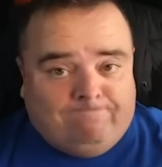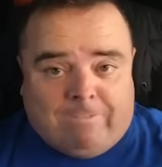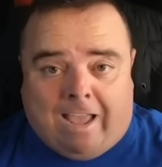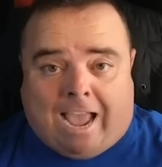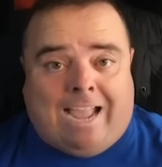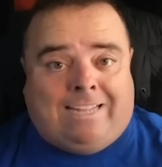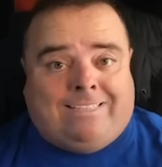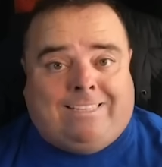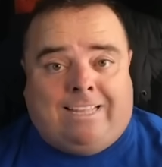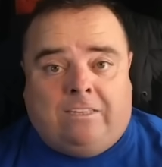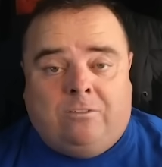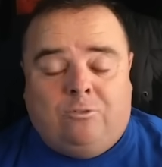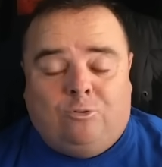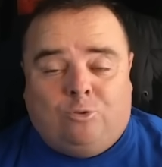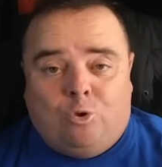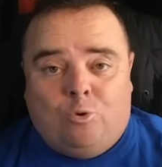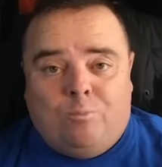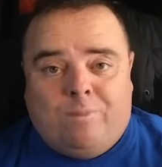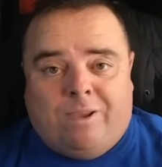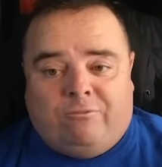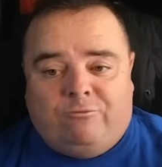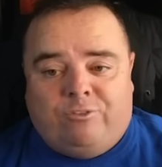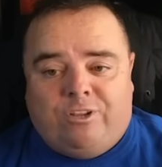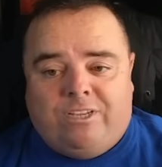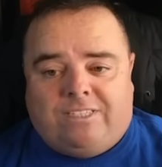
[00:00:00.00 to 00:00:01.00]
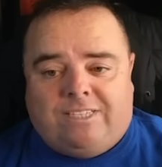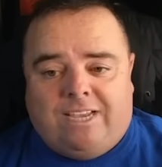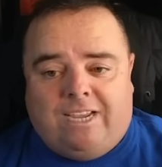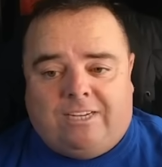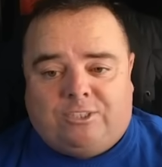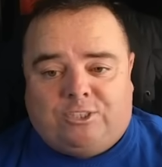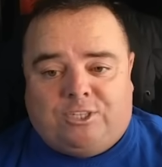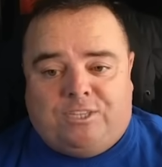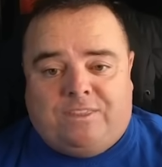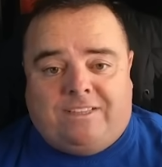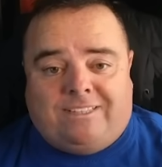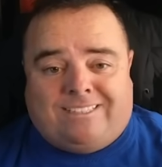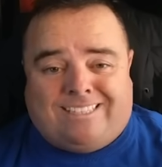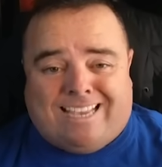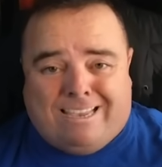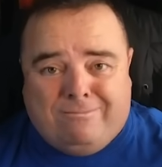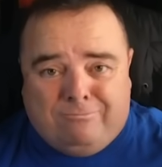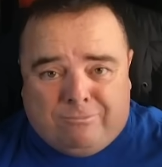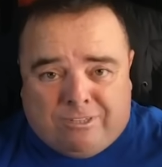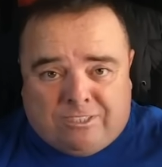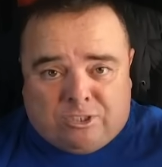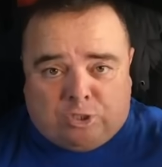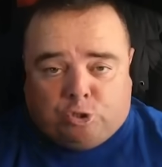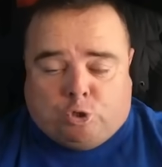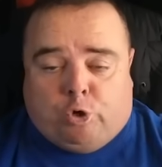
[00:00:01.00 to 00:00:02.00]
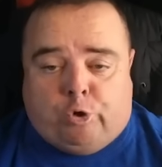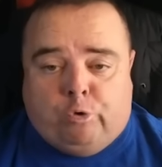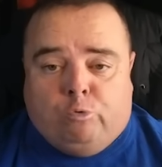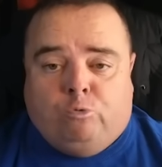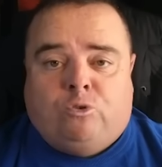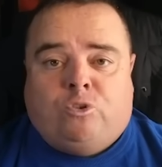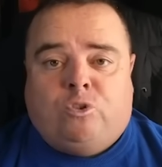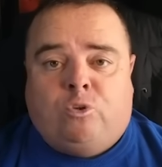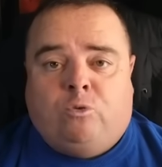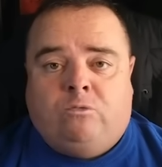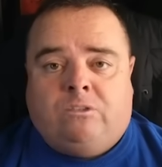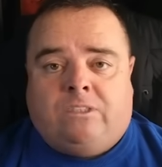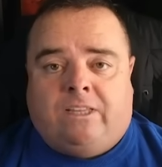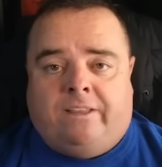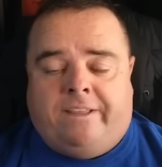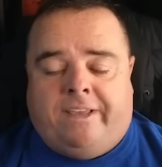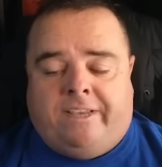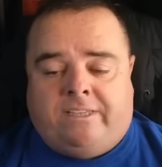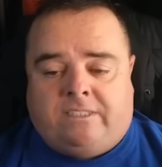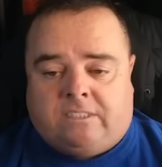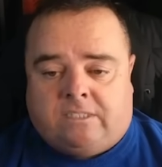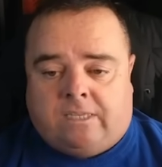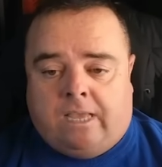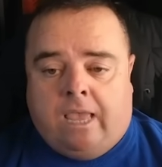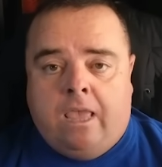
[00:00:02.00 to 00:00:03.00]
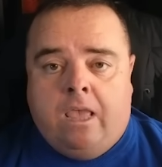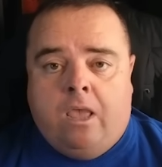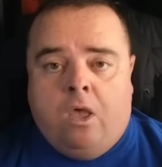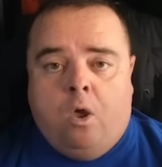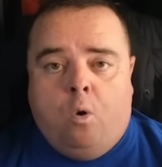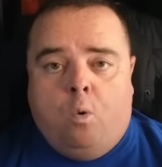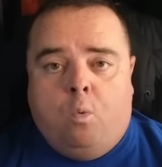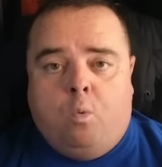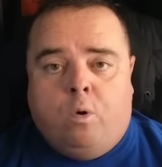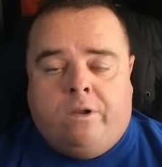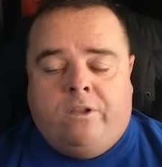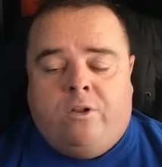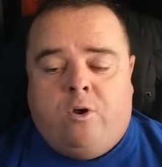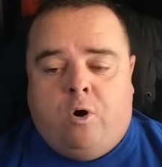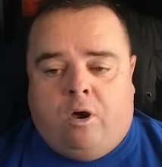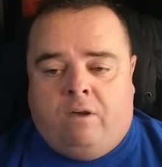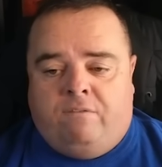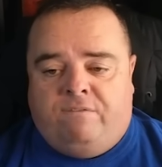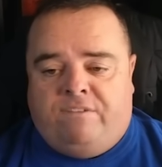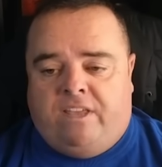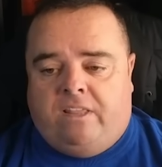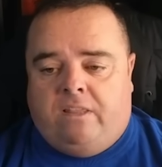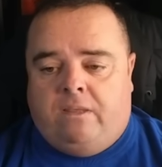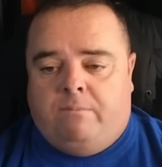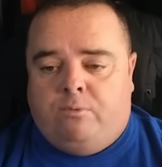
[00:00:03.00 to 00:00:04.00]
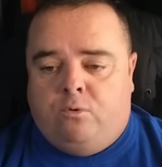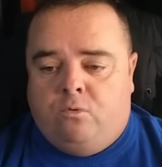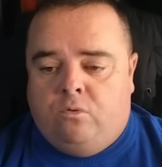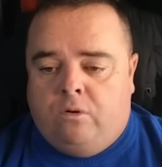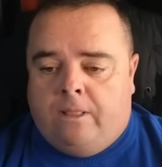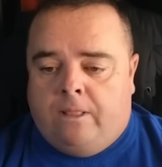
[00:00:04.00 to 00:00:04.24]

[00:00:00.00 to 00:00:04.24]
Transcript: I didn't do my research at the time because cool tools like this were not available.